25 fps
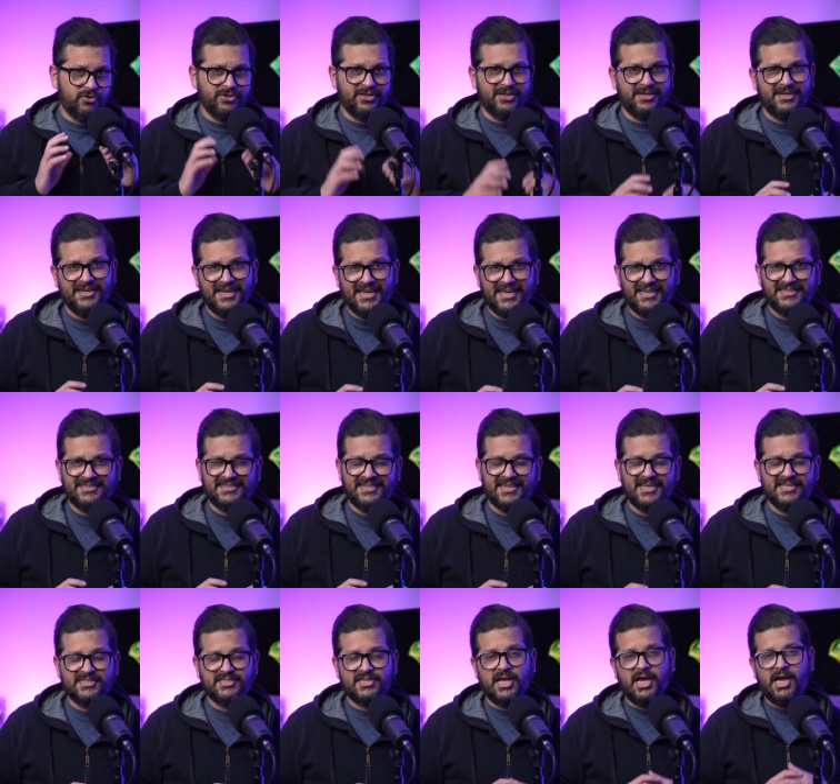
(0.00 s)
the next
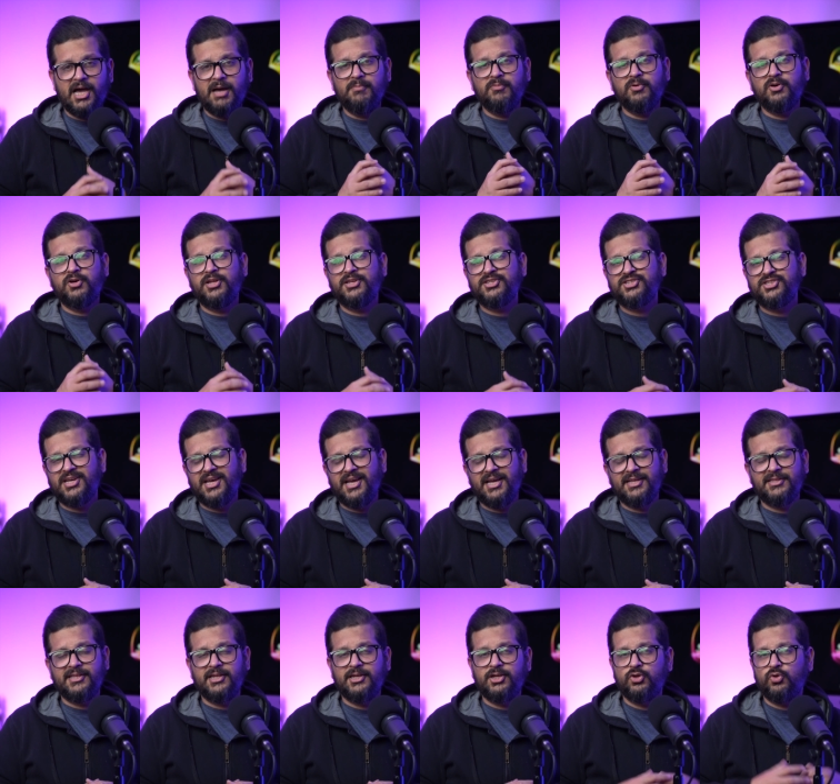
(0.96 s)
test, I'm going to
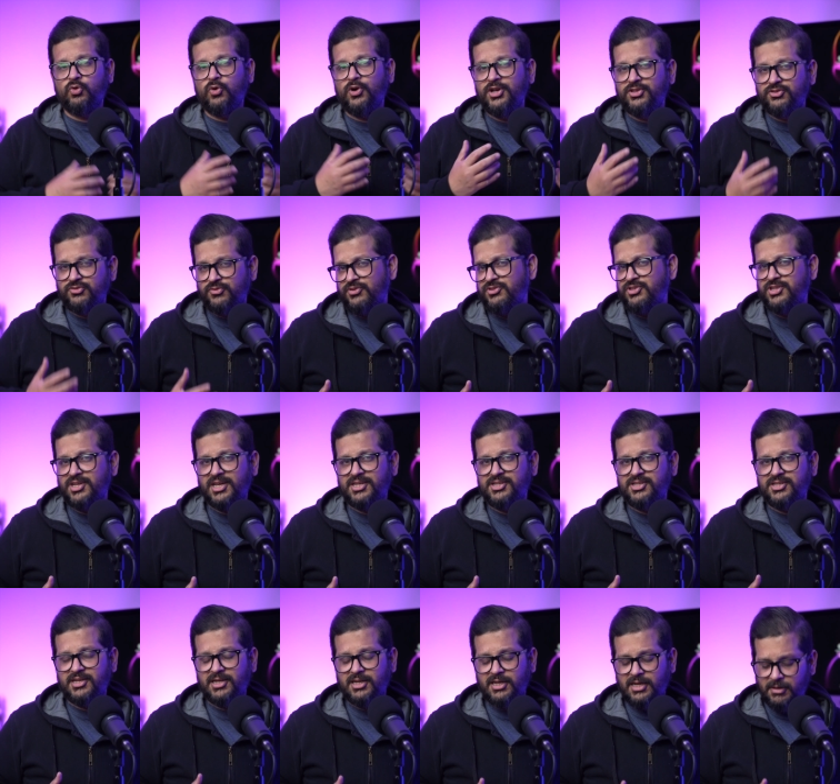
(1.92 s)
check the noise
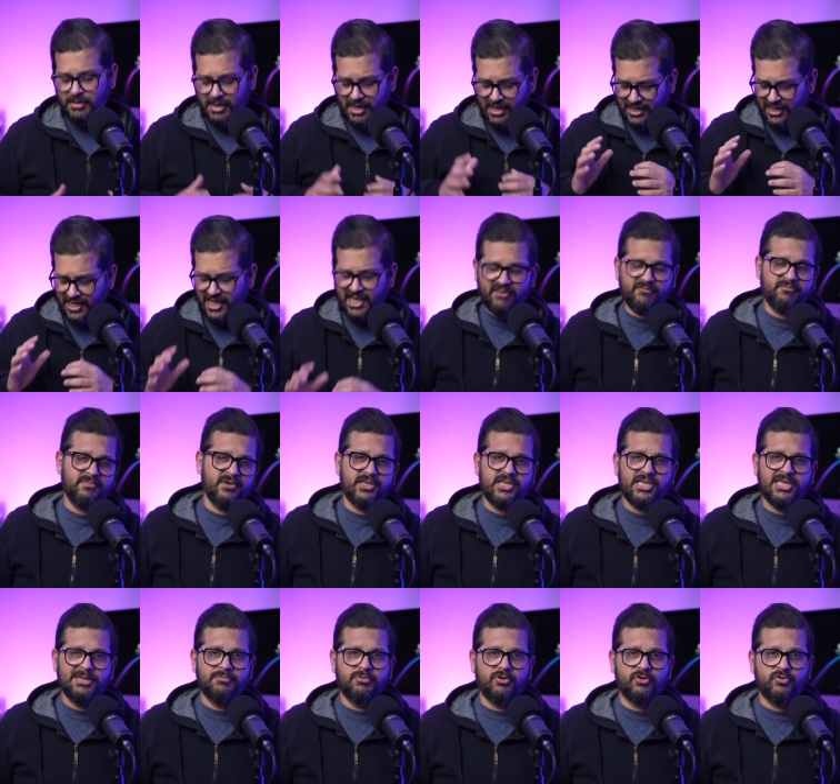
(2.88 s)
rejection. I have my
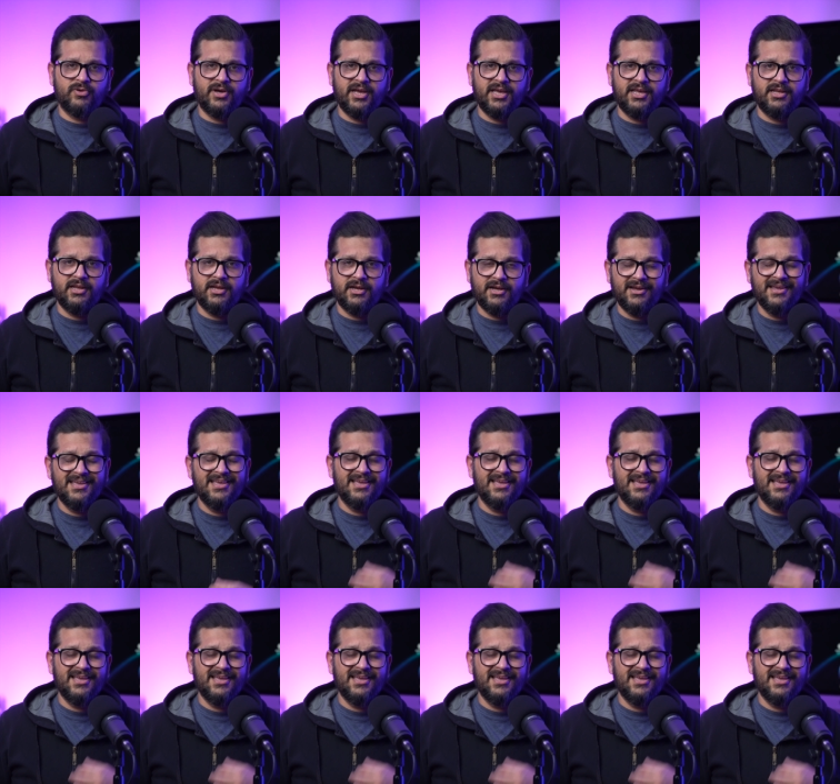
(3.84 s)
keyboard right here.